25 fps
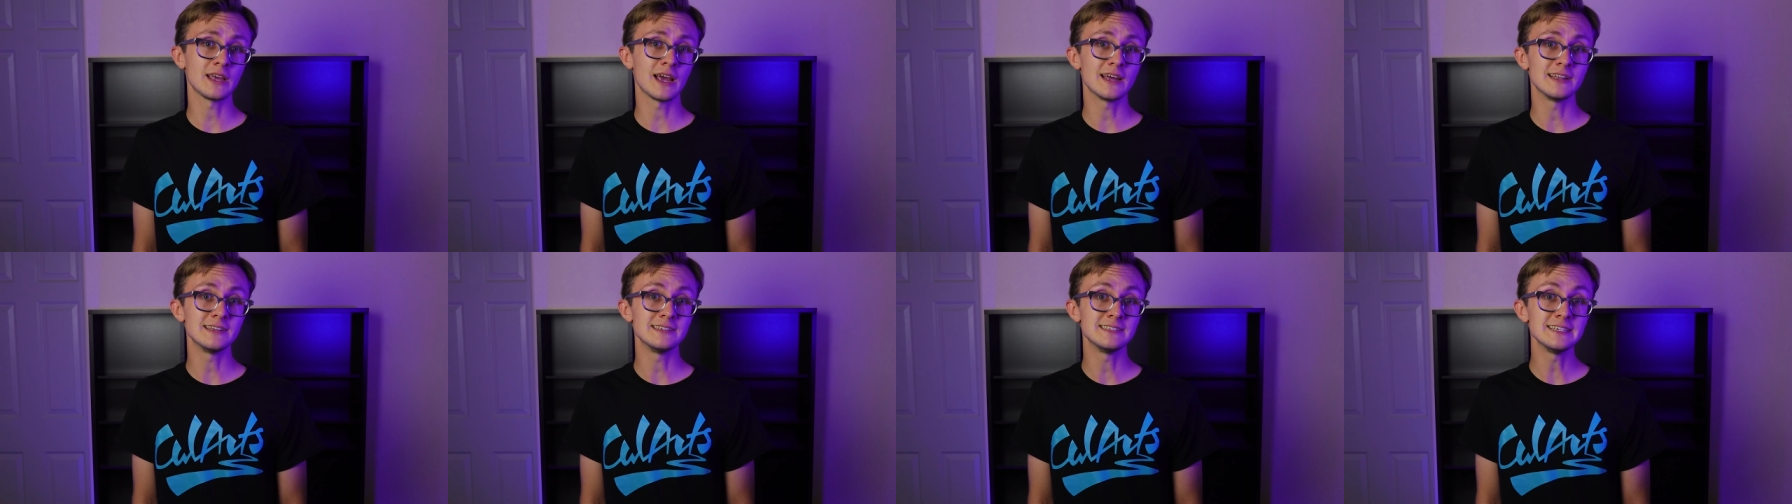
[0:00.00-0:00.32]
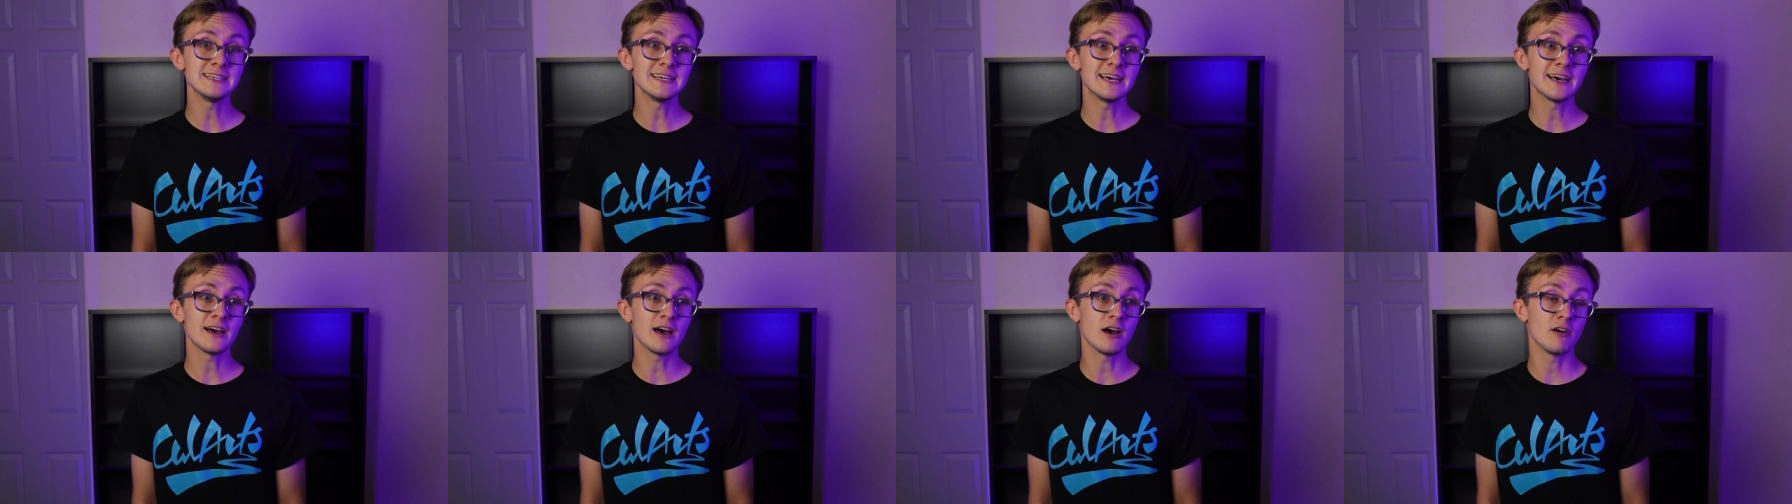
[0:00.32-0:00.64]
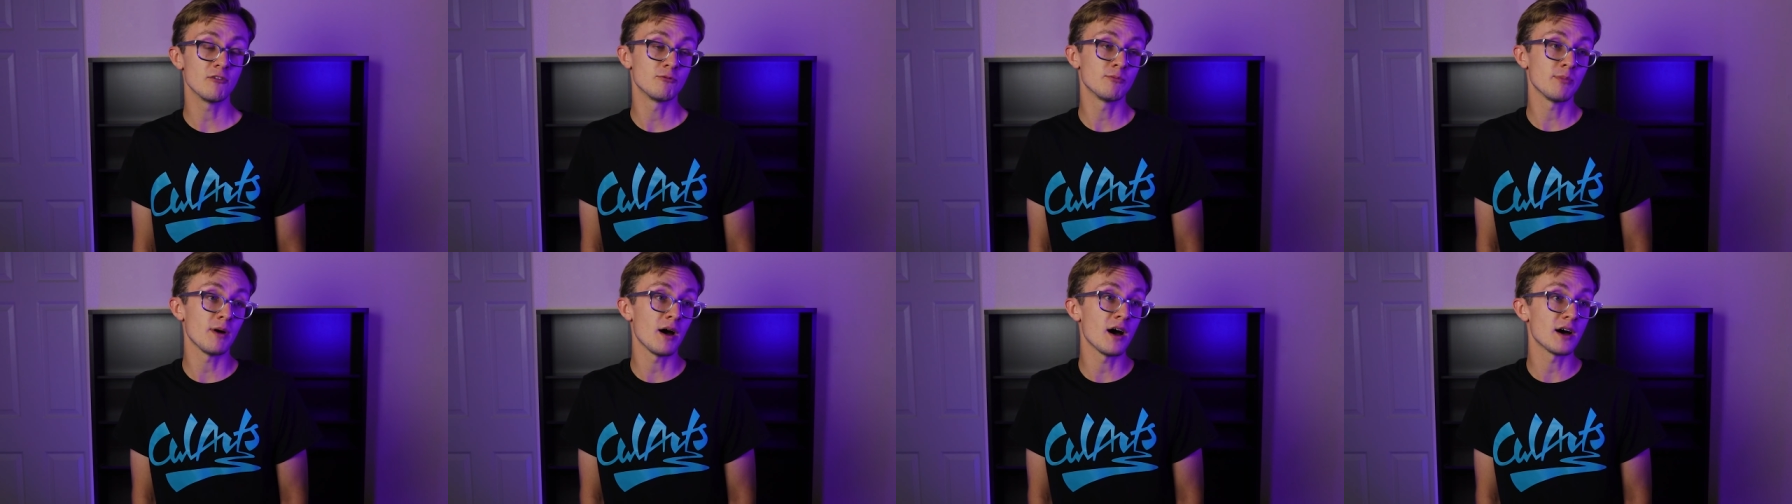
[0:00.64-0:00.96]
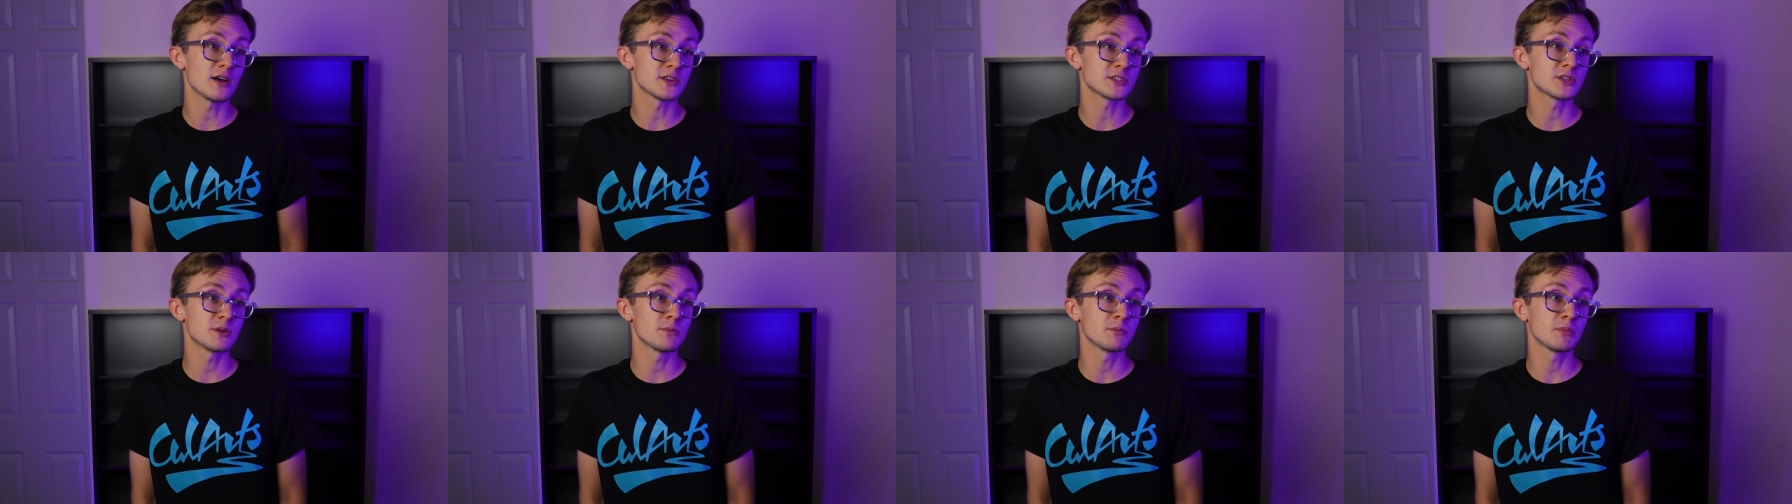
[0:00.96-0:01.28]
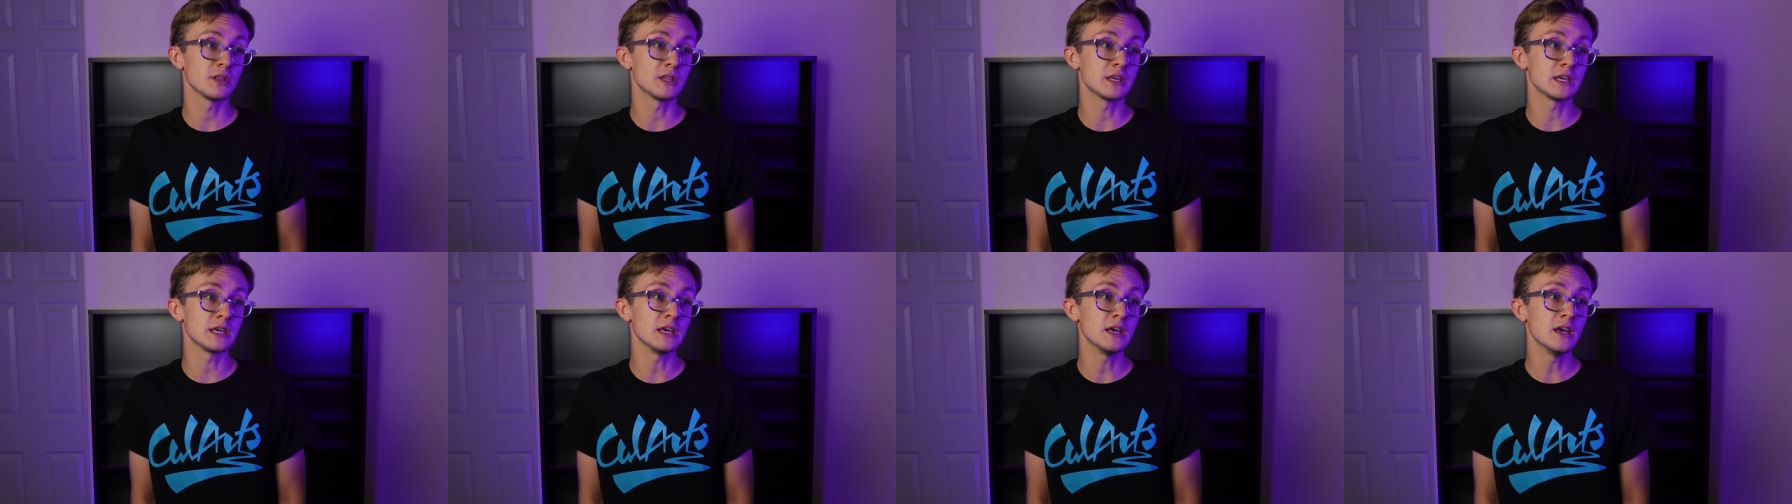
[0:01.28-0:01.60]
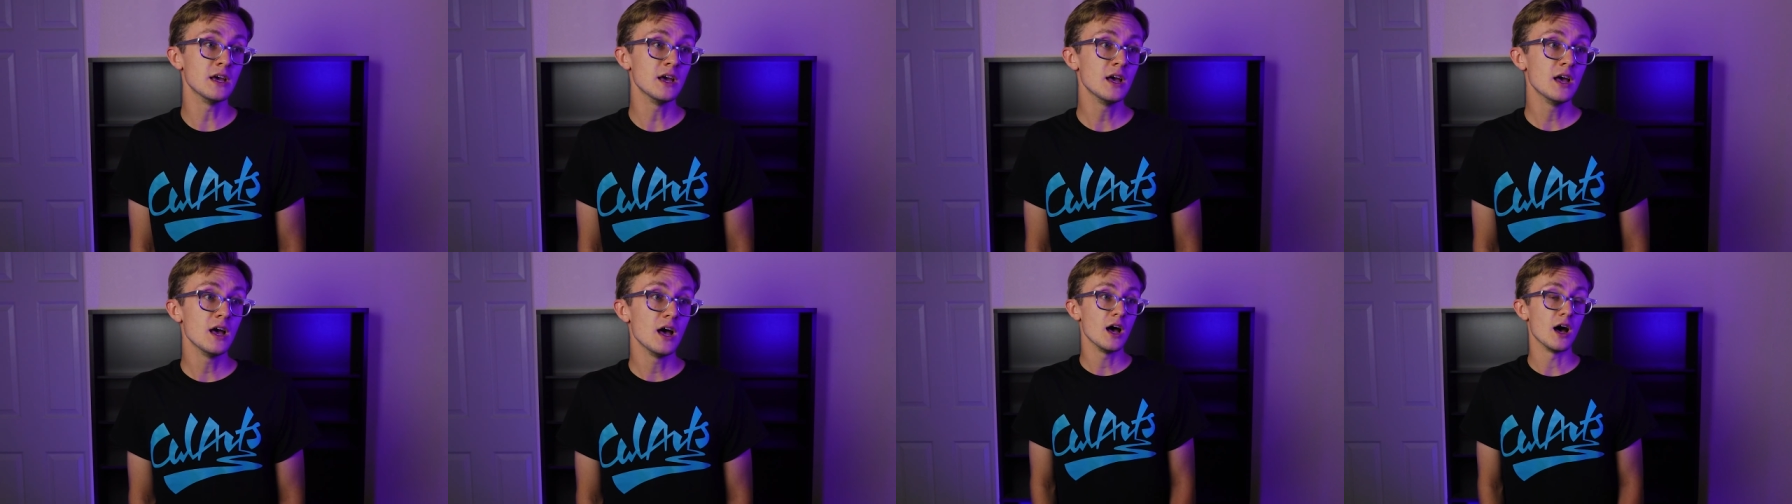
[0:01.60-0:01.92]
the idea of possibly
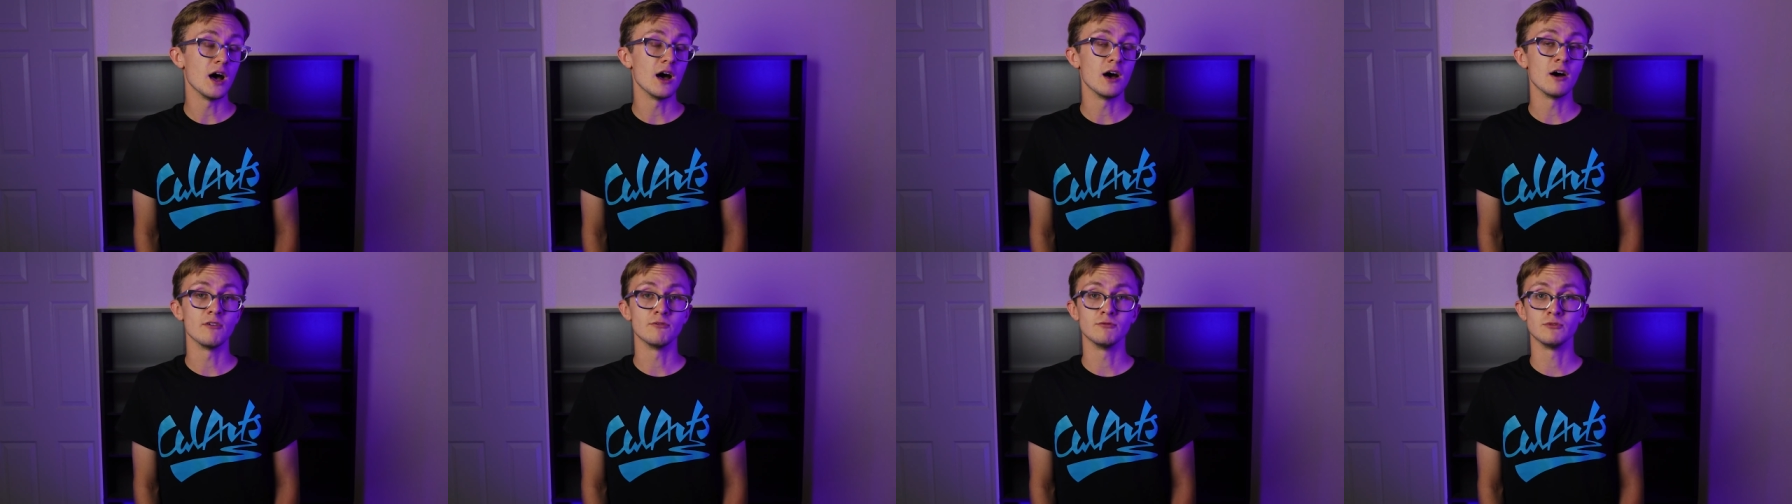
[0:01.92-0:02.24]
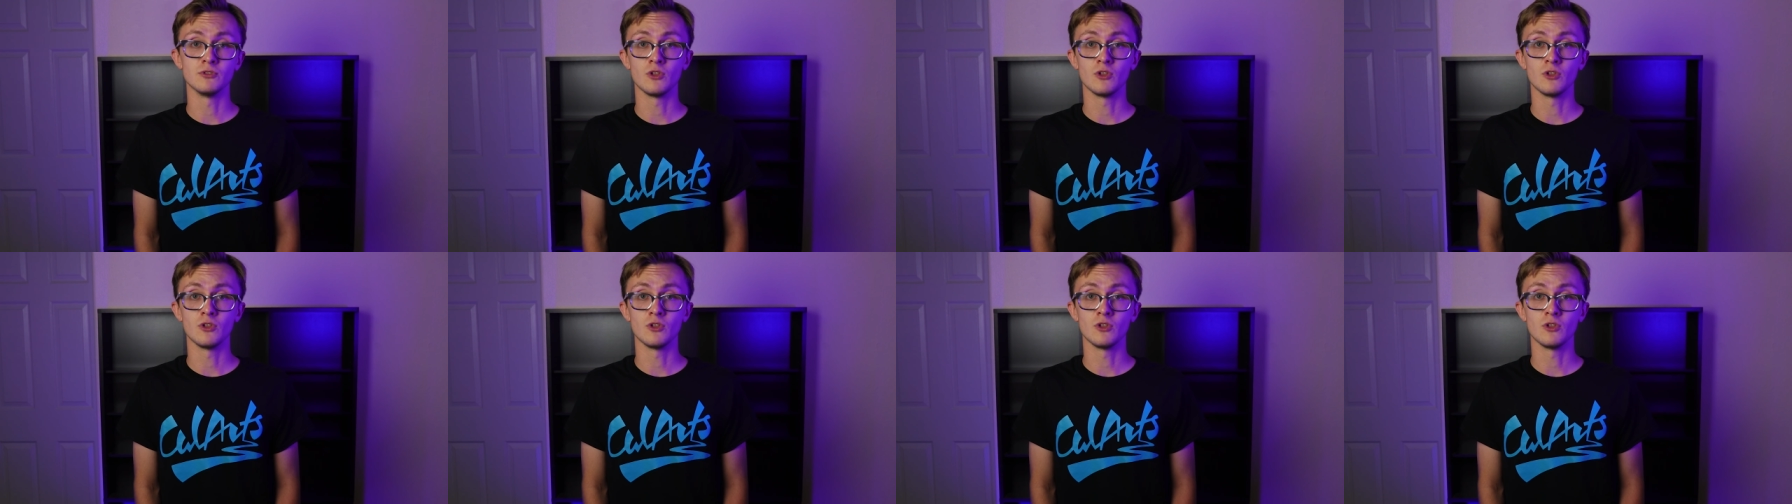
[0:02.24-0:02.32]
uh,